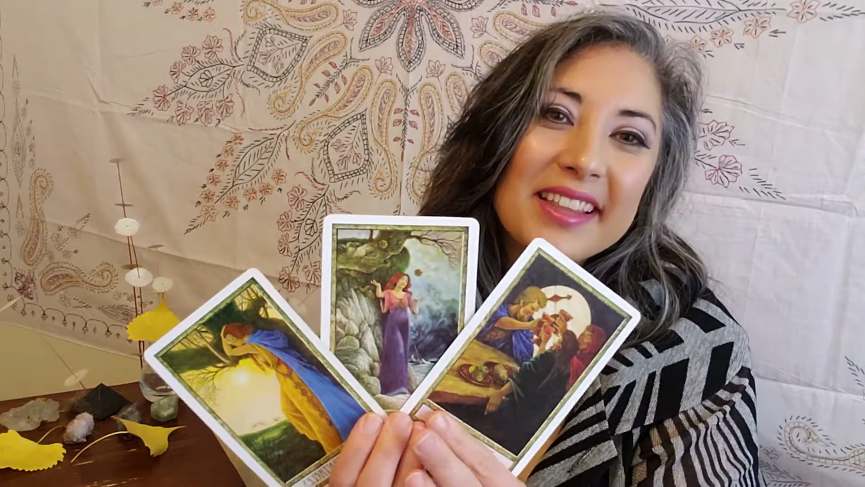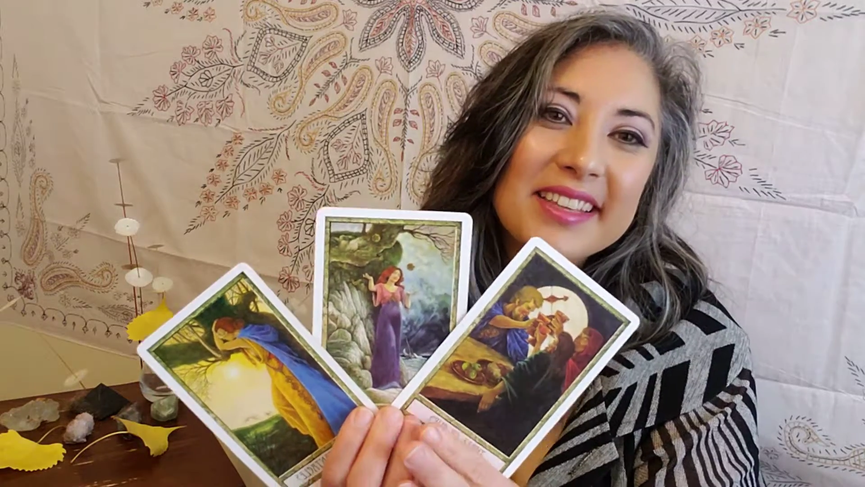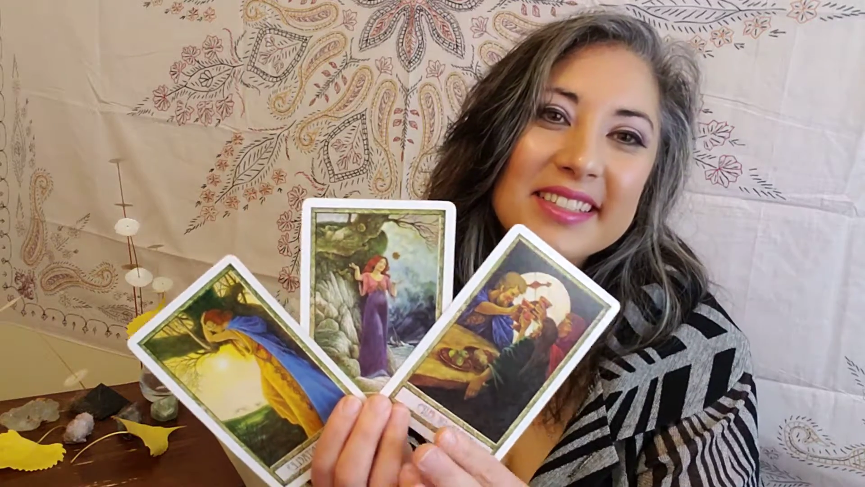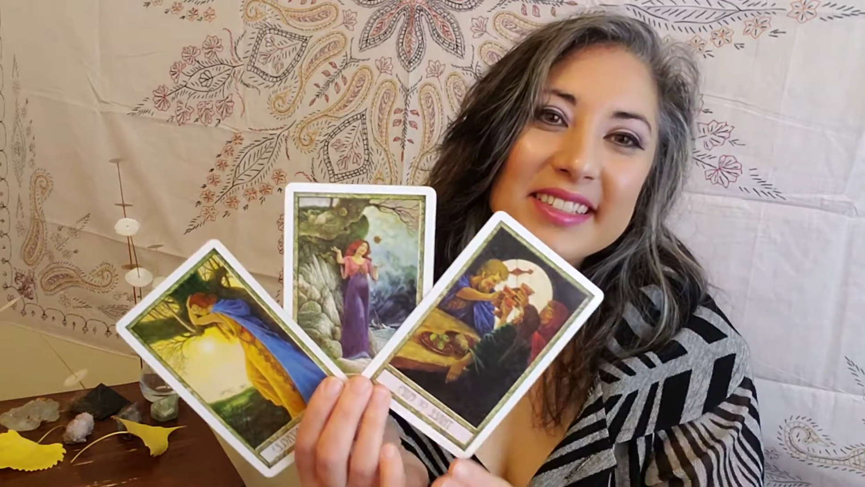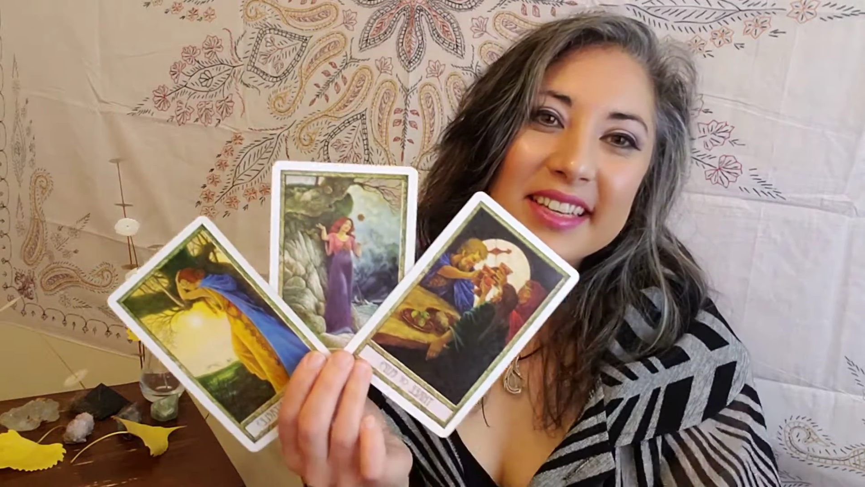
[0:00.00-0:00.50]

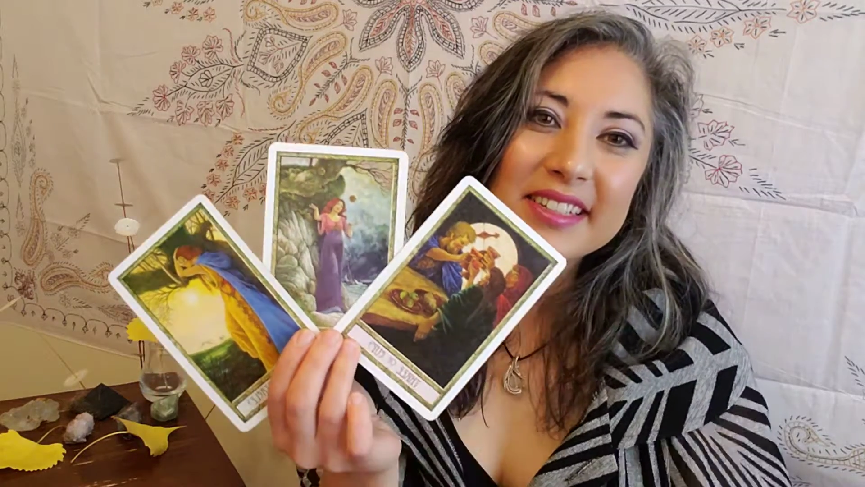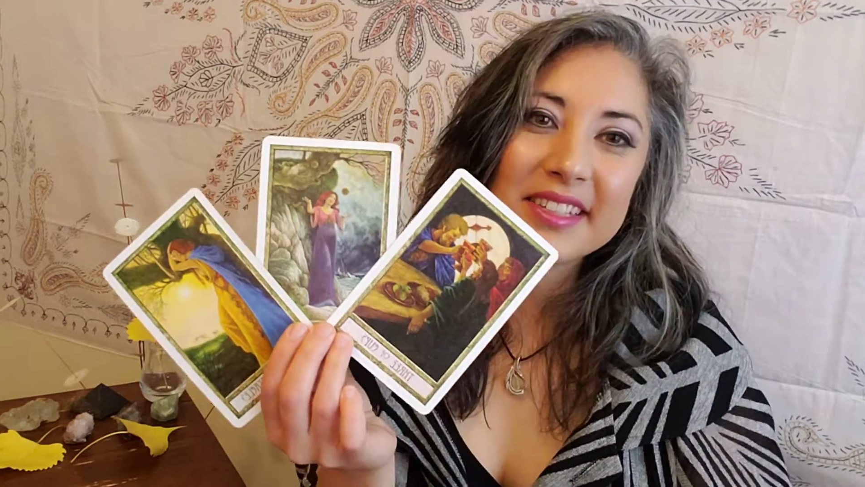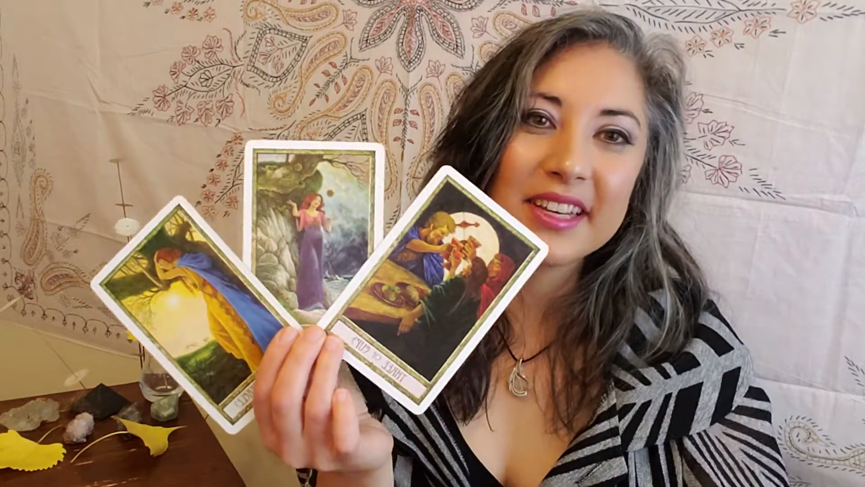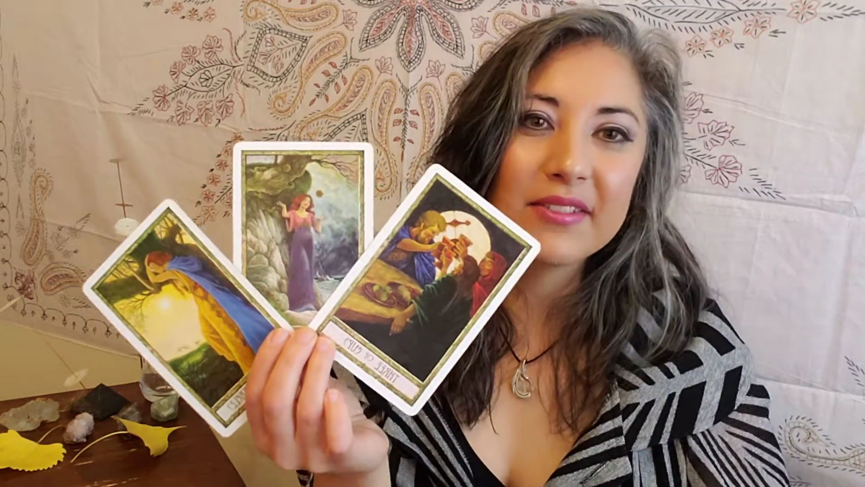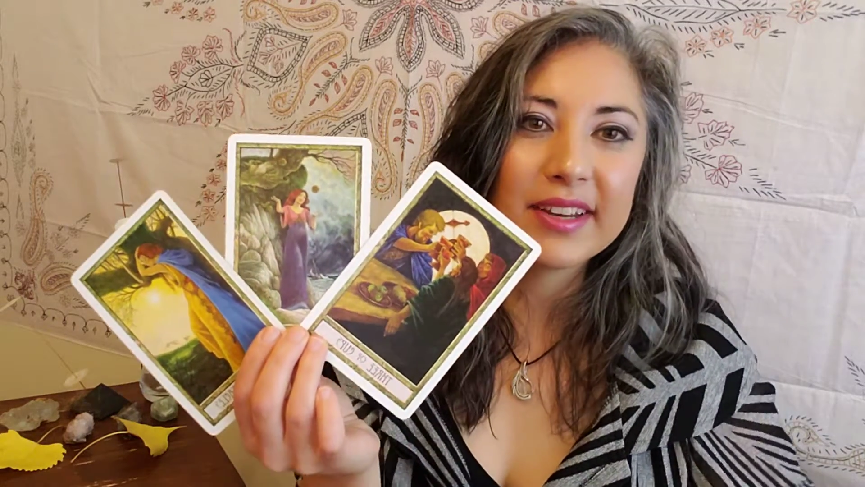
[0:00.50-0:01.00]
this is
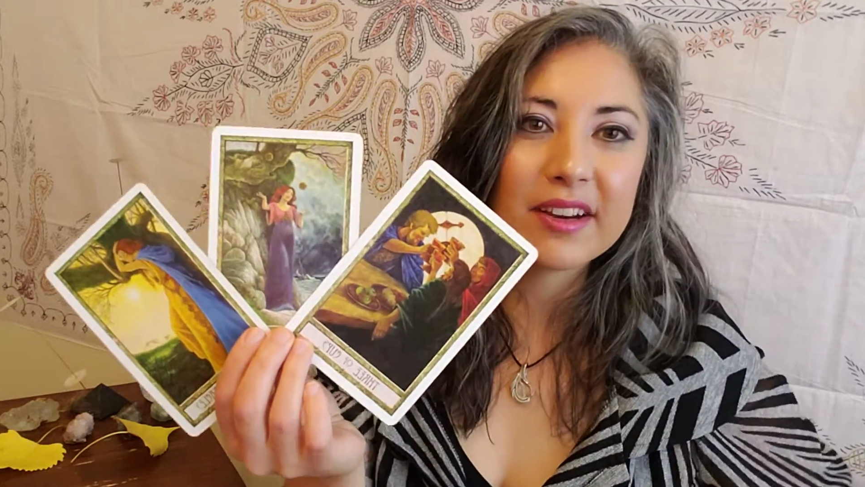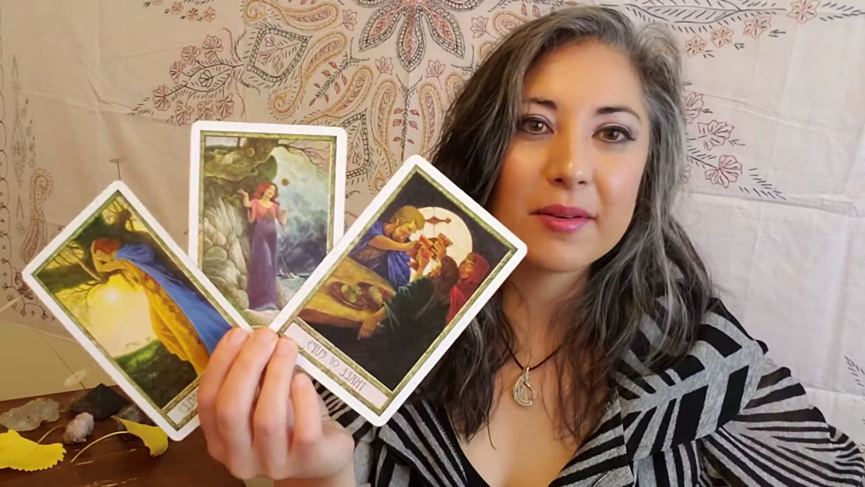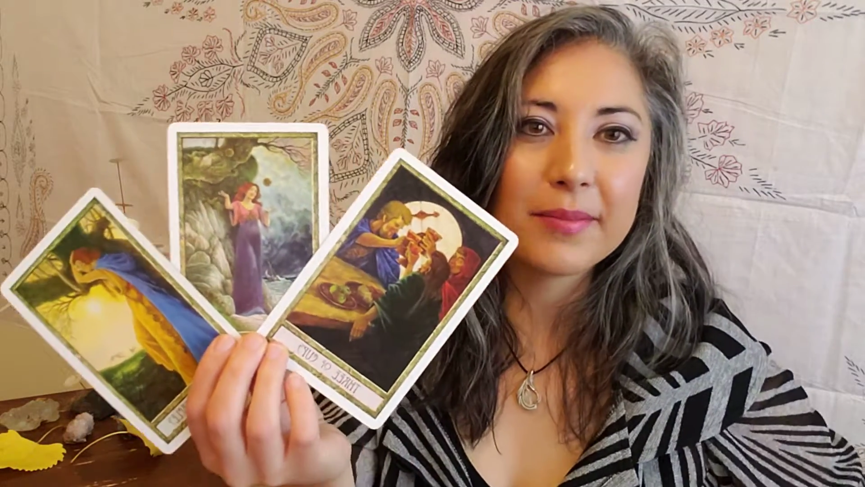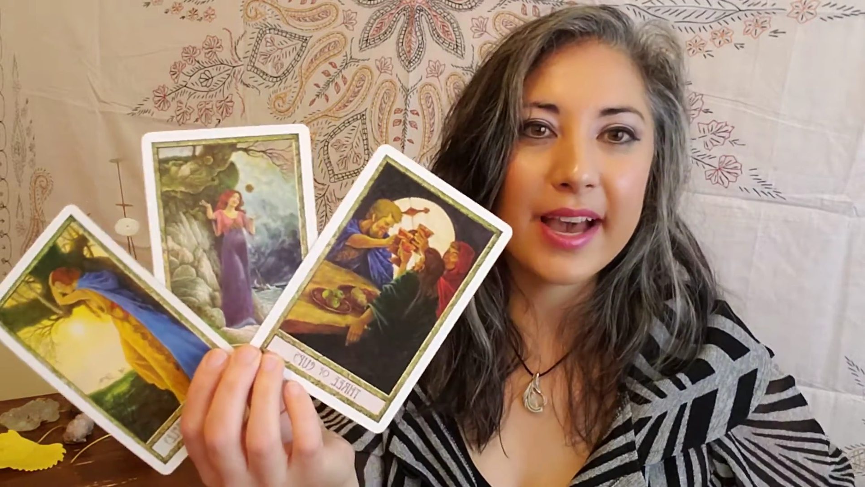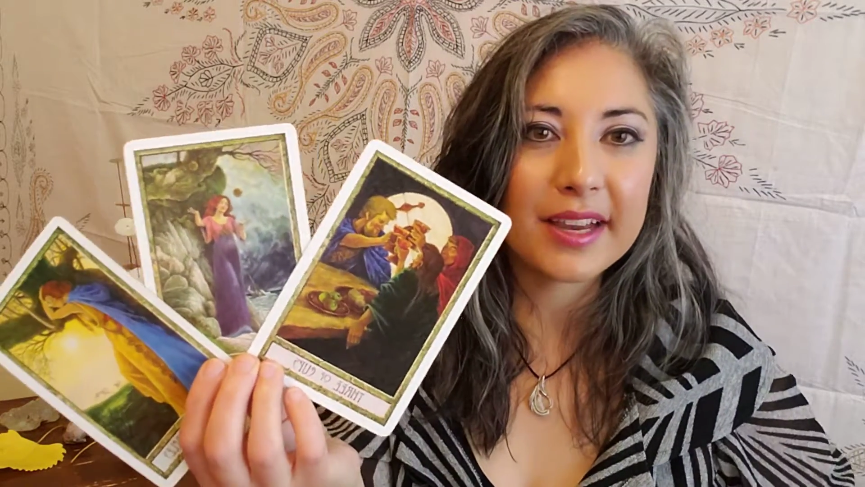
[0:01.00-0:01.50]
continuing
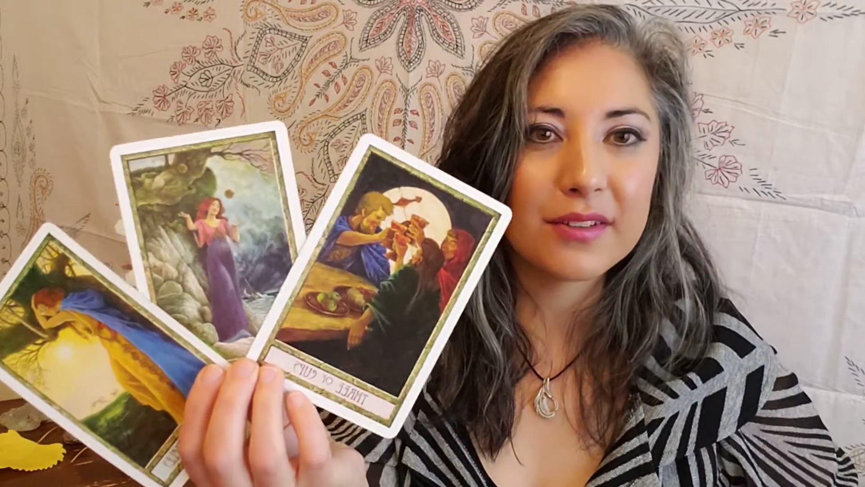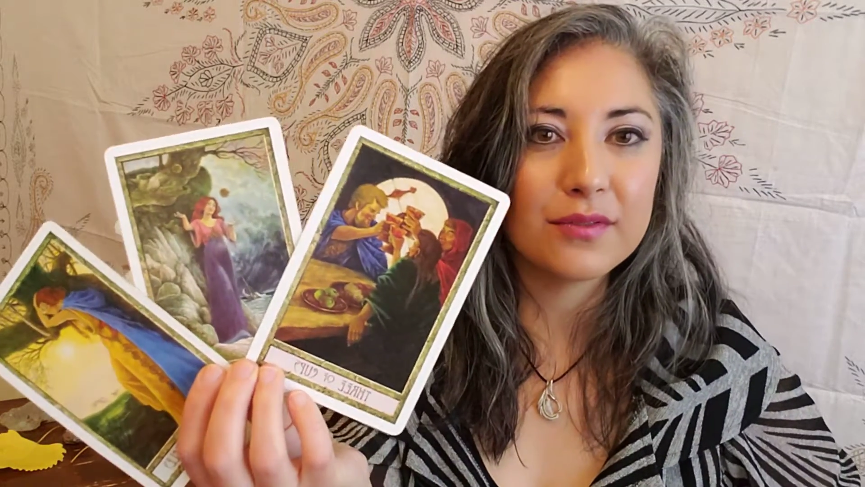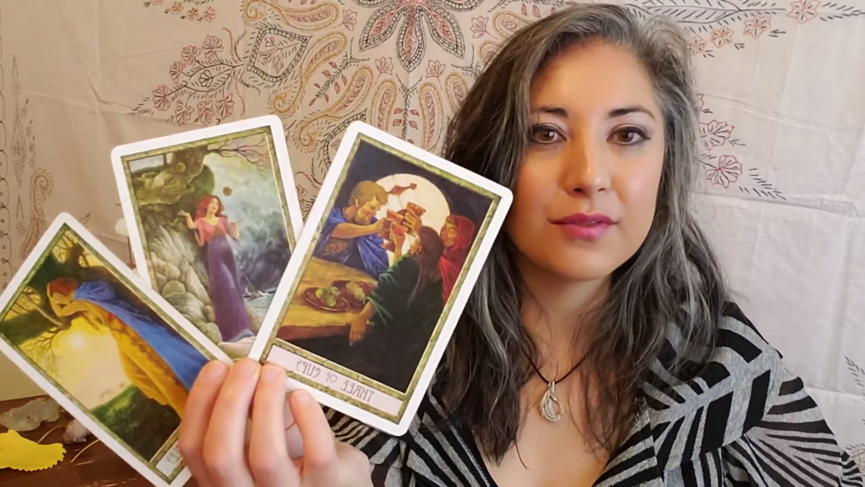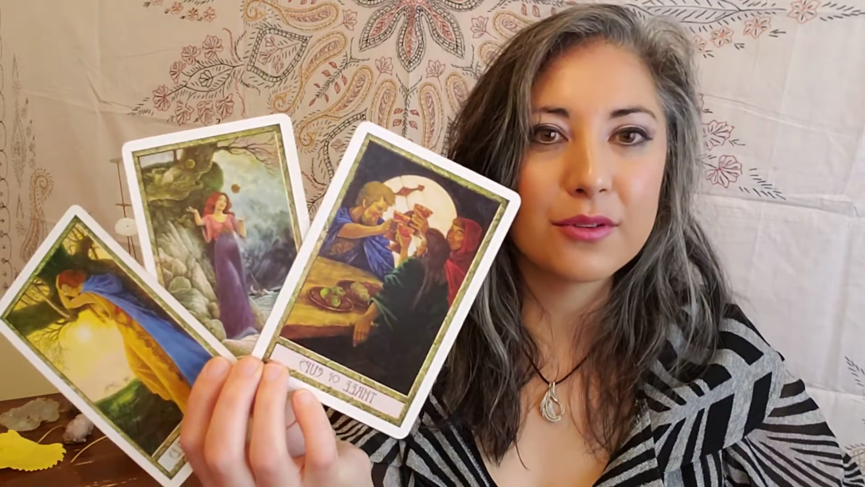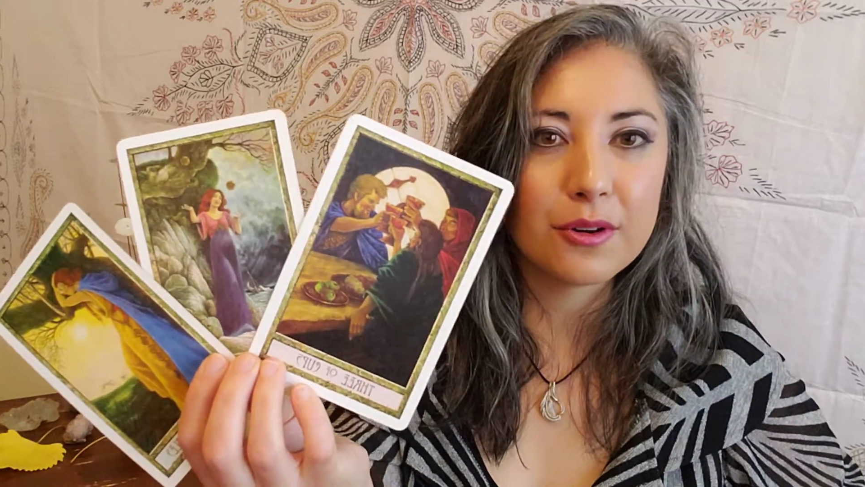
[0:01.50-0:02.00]
our back and
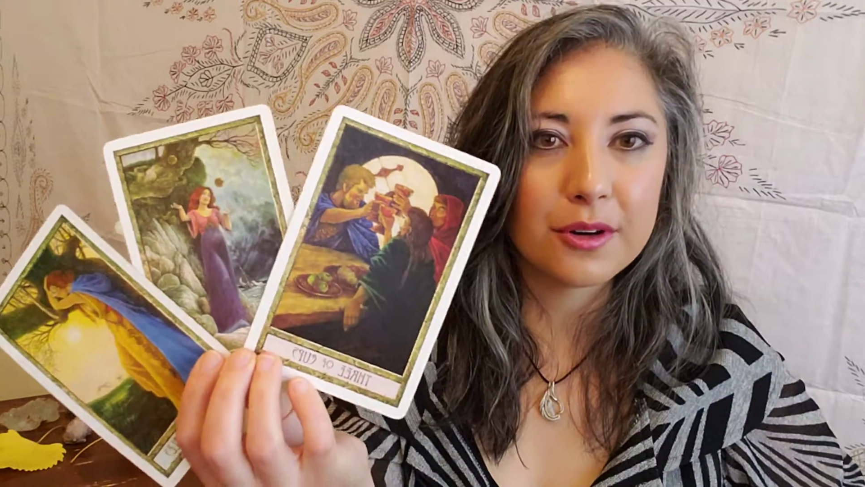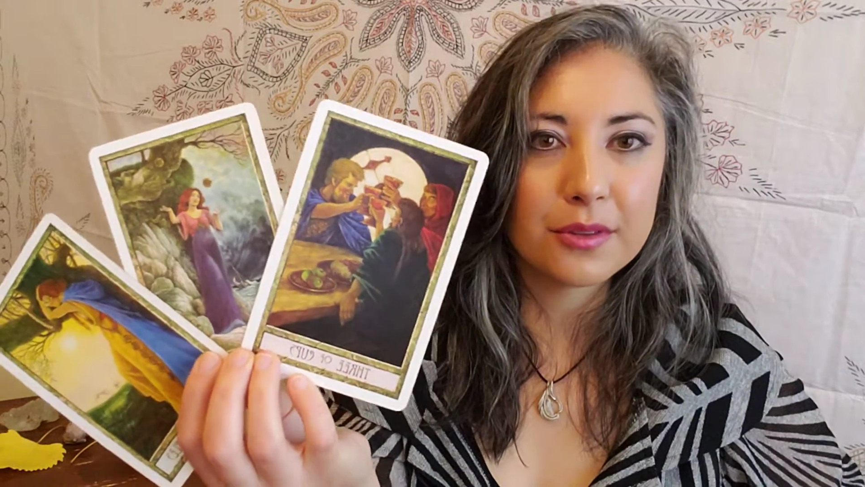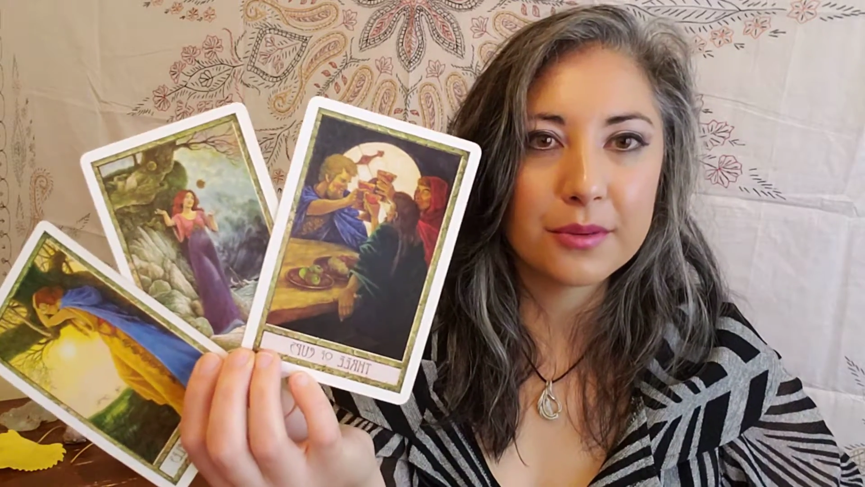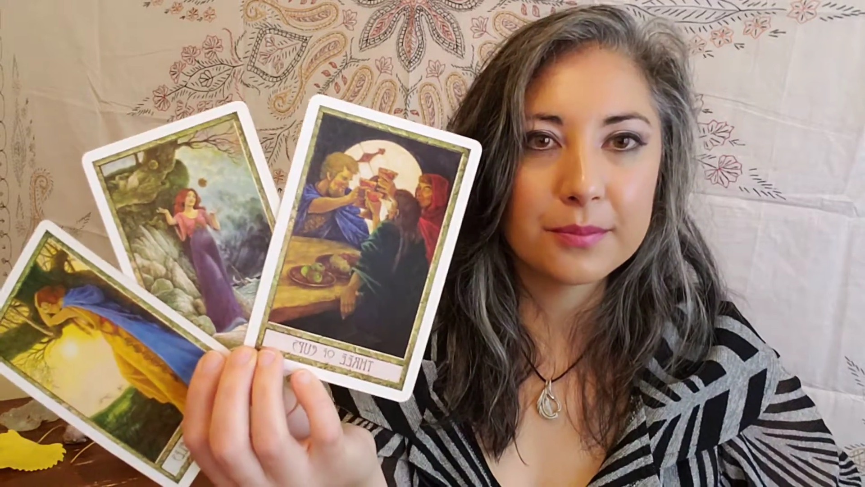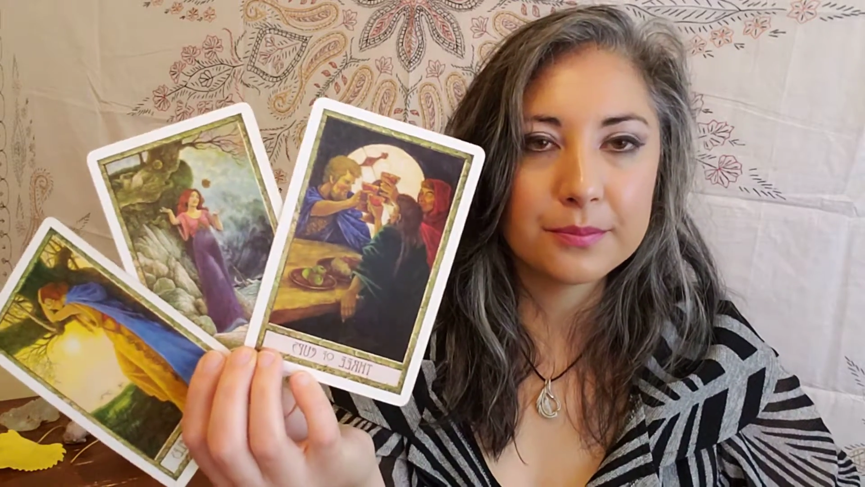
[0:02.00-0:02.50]
forth.